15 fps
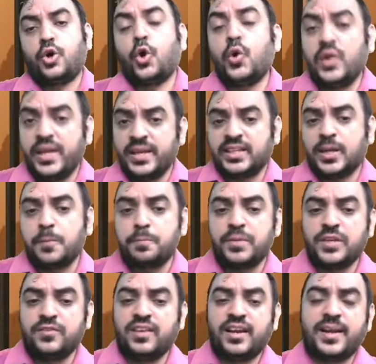holding
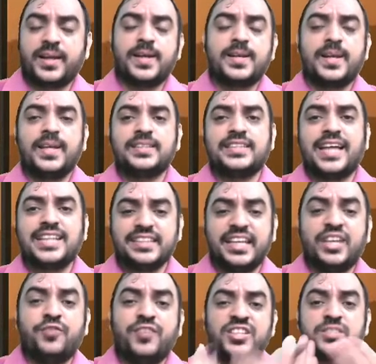company will recognize as
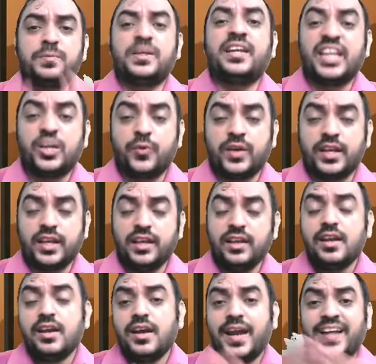investment equity
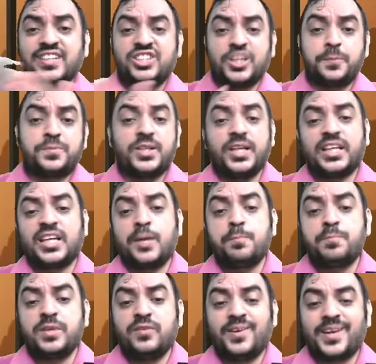and subsidiary
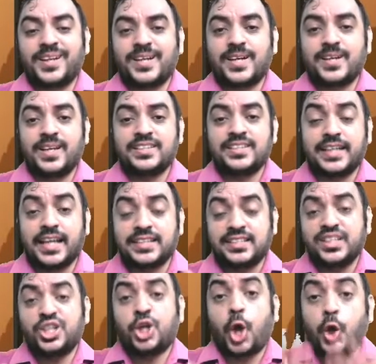company will recognize it
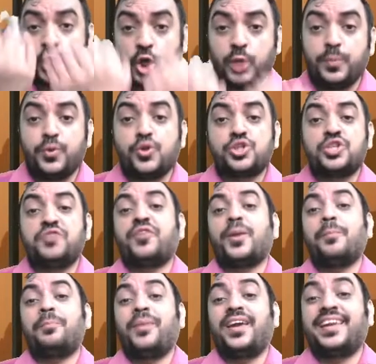as a contribution
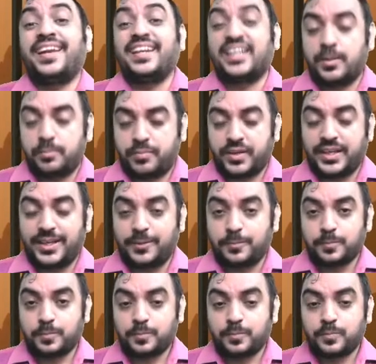from parent company.
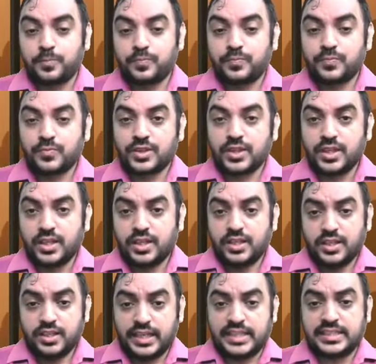
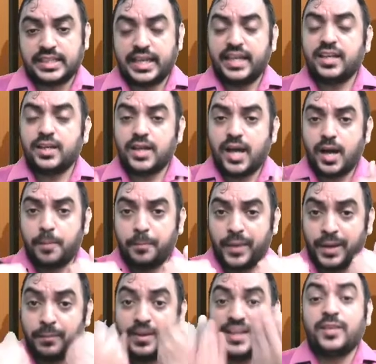It is like
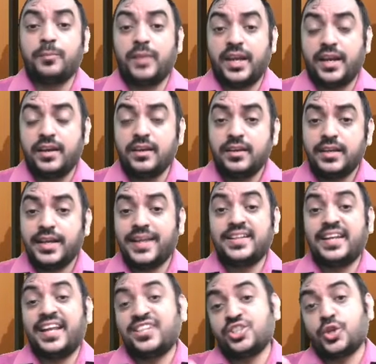payment made in
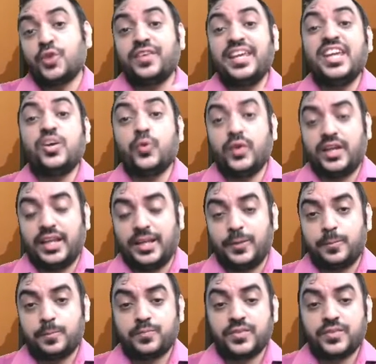the nature of equity,